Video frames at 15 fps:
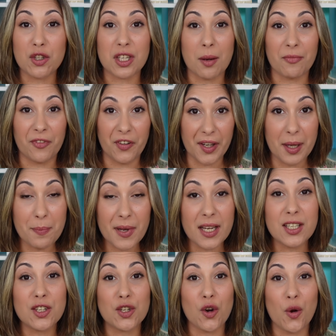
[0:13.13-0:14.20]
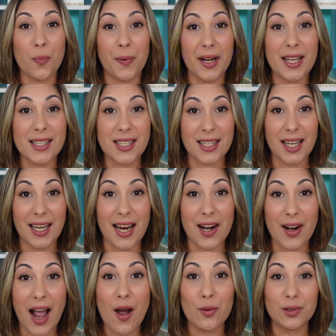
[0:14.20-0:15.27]
some freebies, so please stick
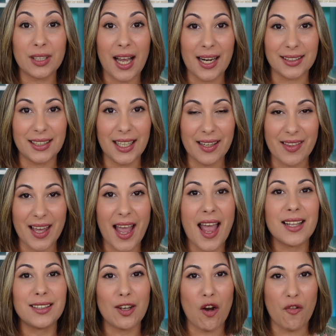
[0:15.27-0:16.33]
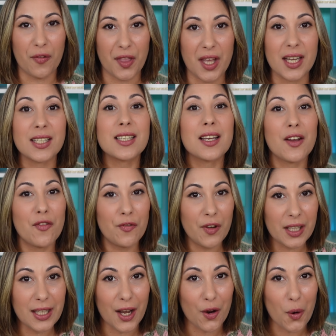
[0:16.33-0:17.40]
around until the end of this
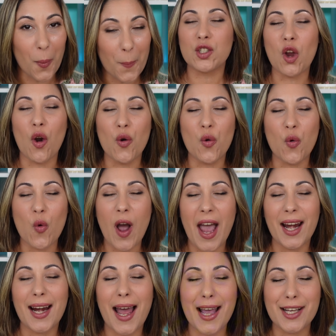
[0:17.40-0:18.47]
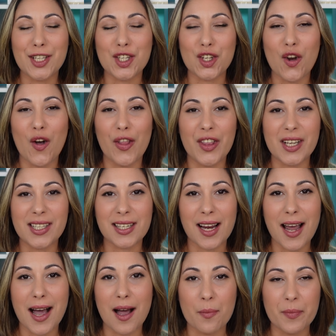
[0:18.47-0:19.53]
video. So when I saw this
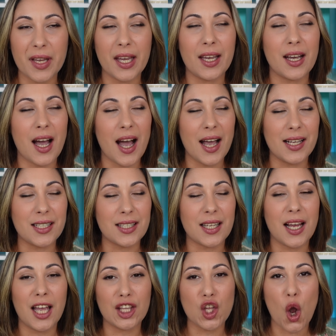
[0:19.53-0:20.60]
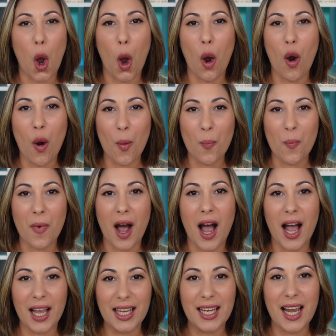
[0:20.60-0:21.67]
coming, I said, oh
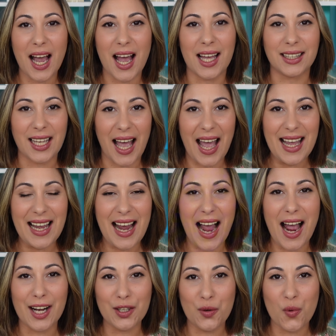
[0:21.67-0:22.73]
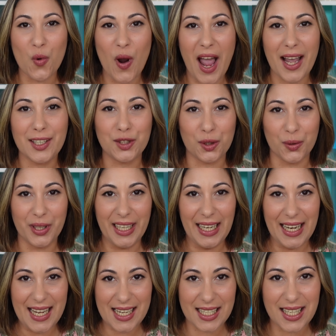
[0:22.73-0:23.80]
my god, I can't wait to
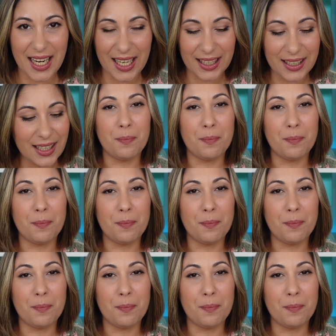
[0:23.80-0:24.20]
release it